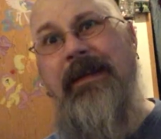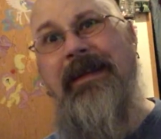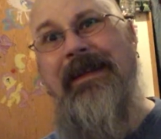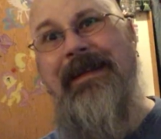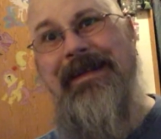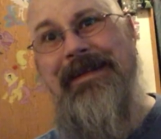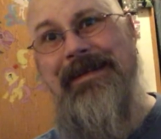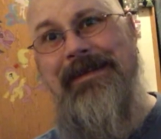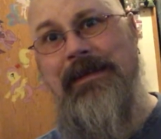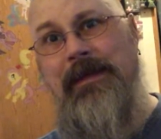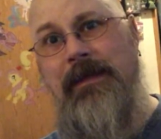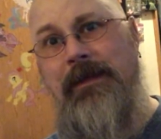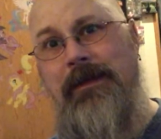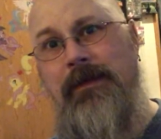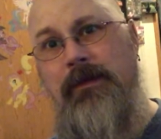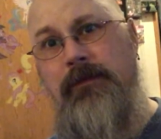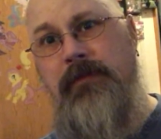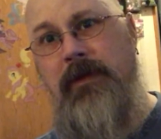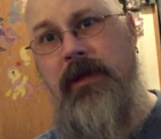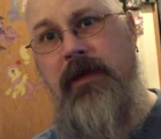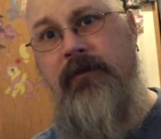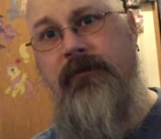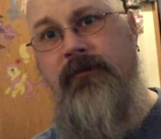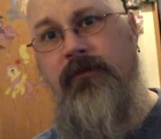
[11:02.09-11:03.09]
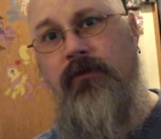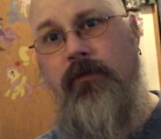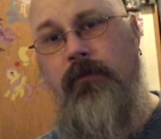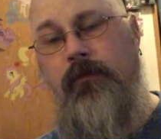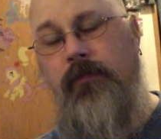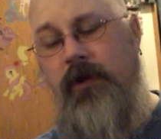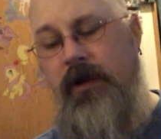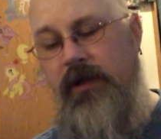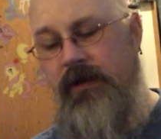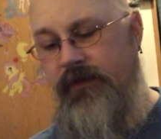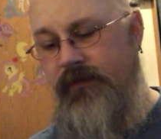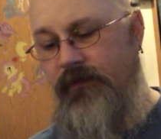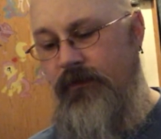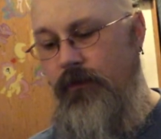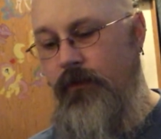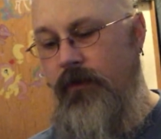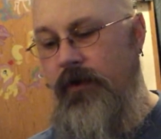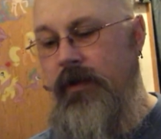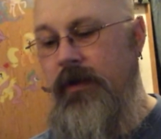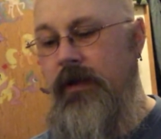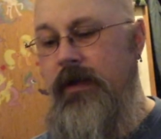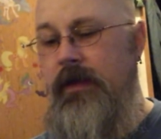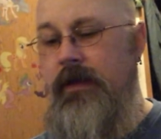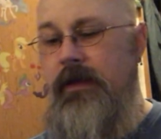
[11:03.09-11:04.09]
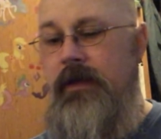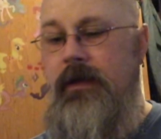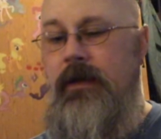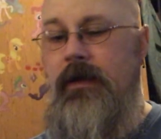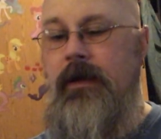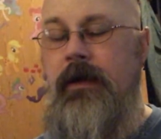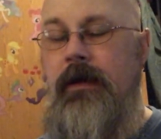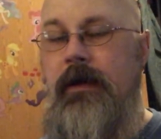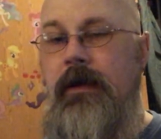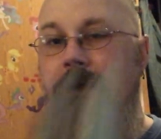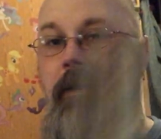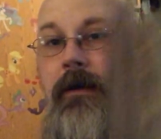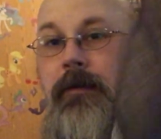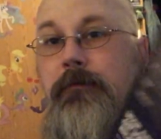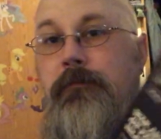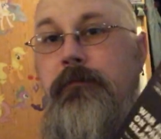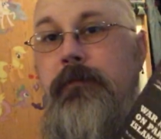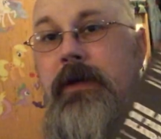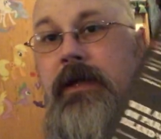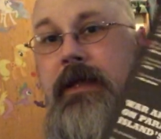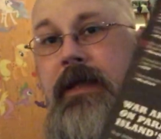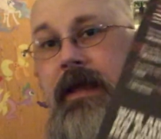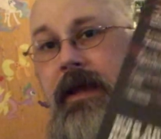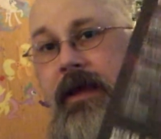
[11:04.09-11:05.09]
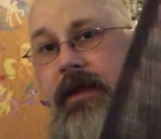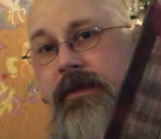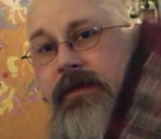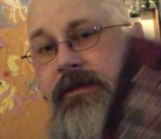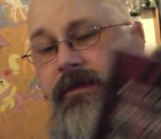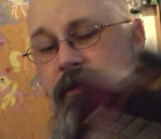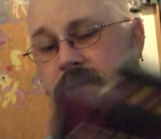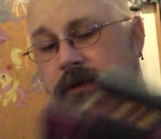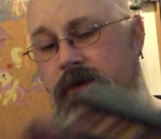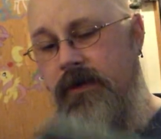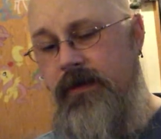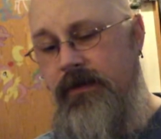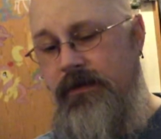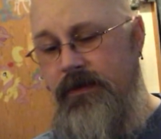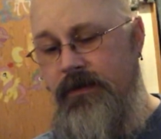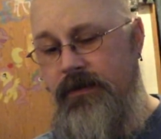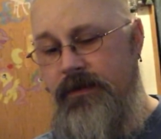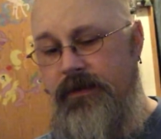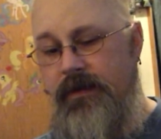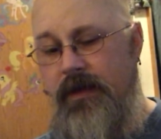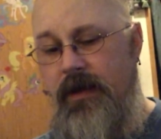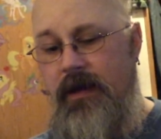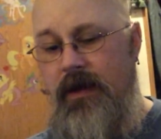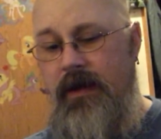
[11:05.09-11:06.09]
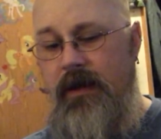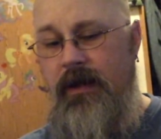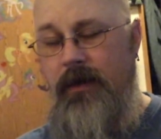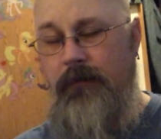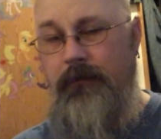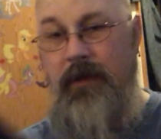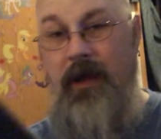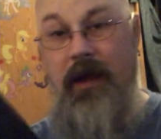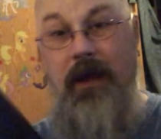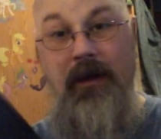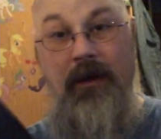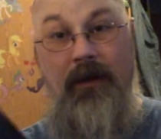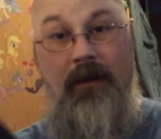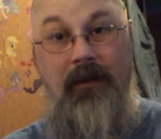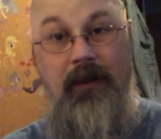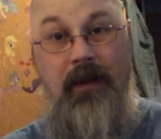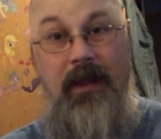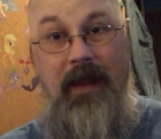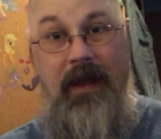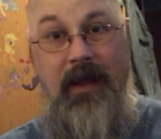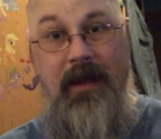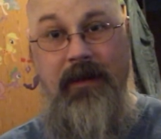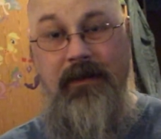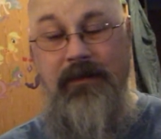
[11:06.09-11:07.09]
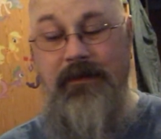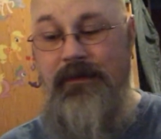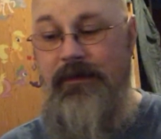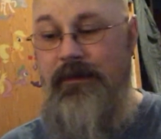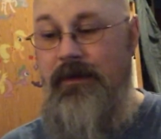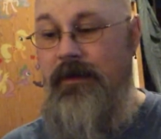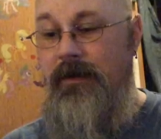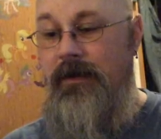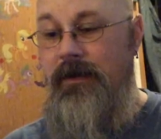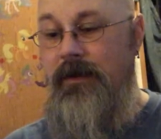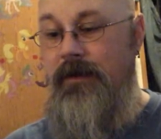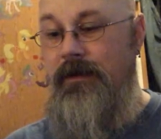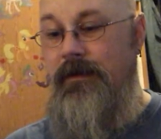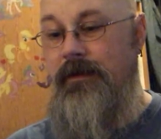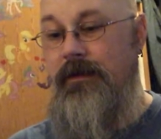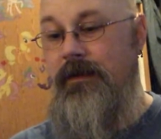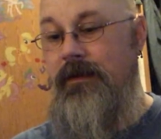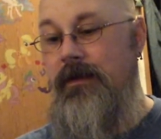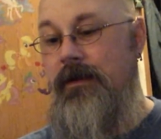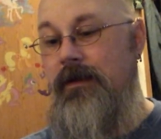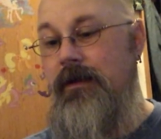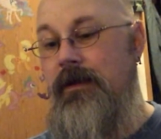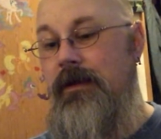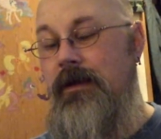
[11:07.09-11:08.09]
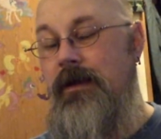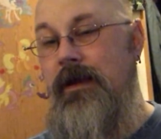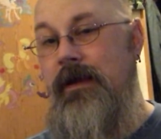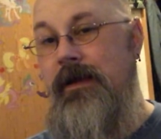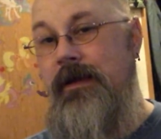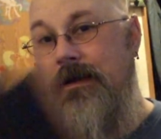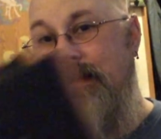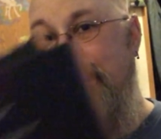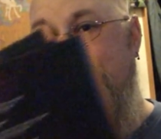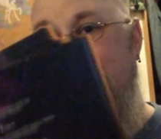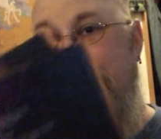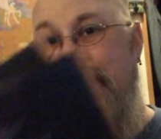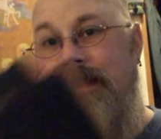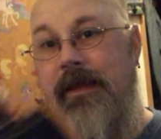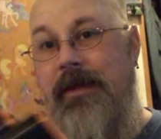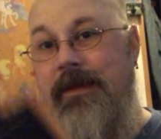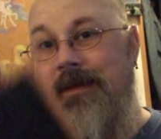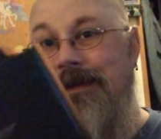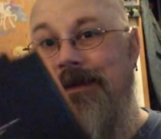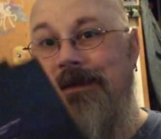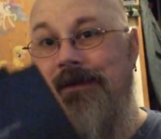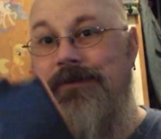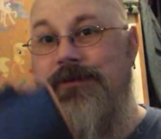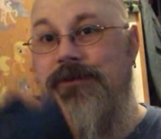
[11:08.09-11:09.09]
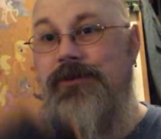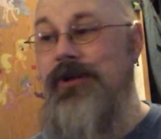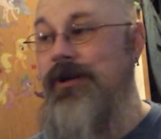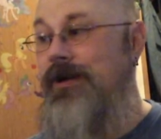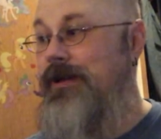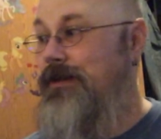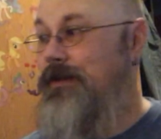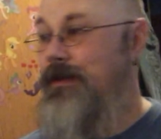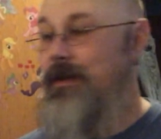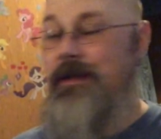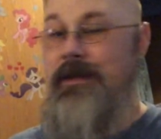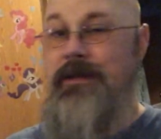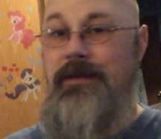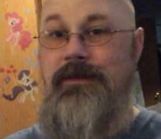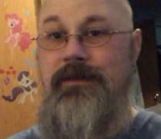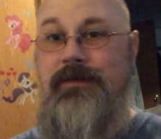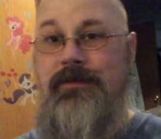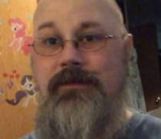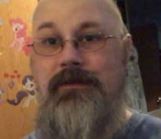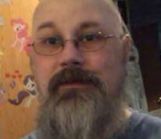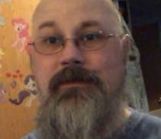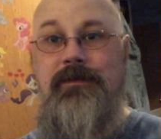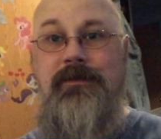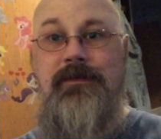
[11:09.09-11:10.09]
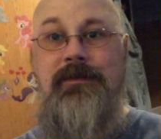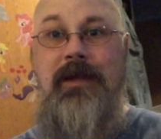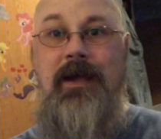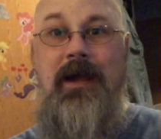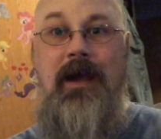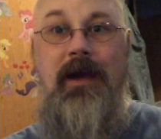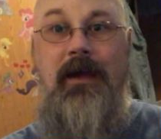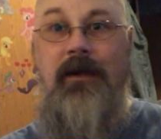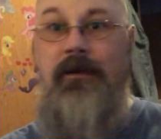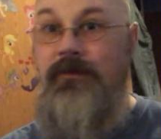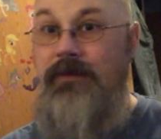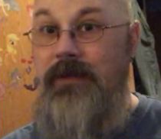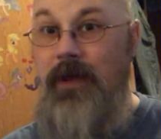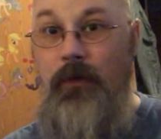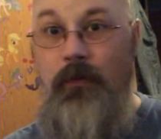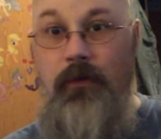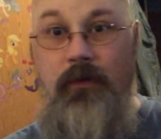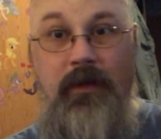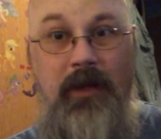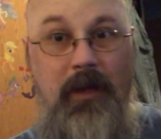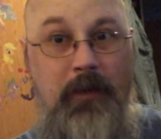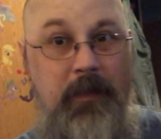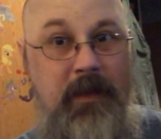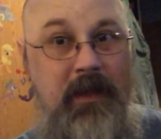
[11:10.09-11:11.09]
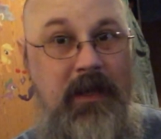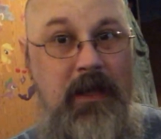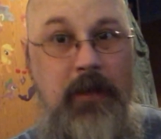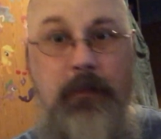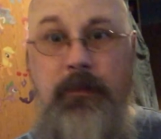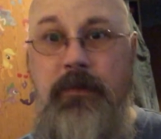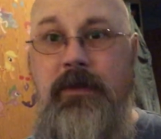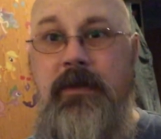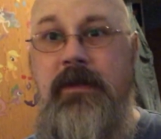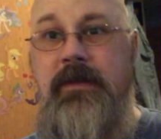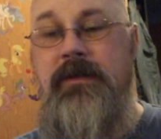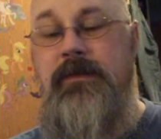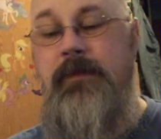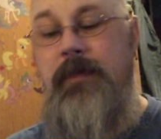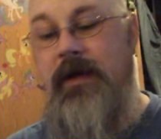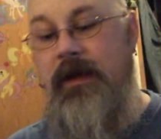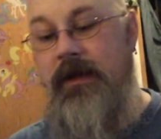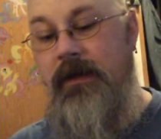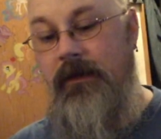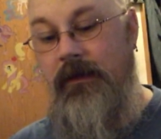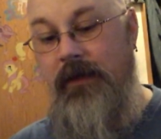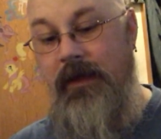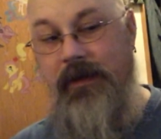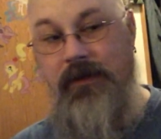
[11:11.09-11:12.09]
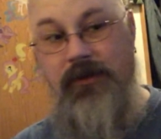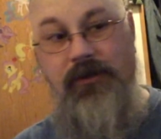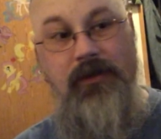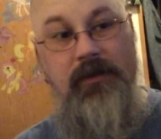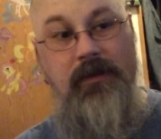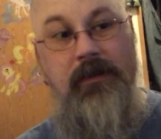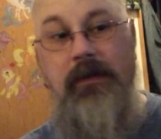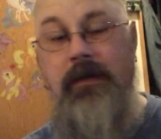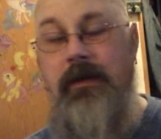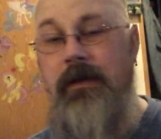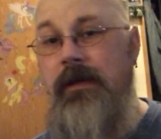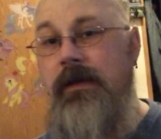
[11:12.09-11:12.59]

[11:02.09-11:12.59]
least I didn't pay full price for it. But yeah, the series is done. I'm kind of glad it's done. I can now kind of chunk these to the side because I will not be keeping these in my collection.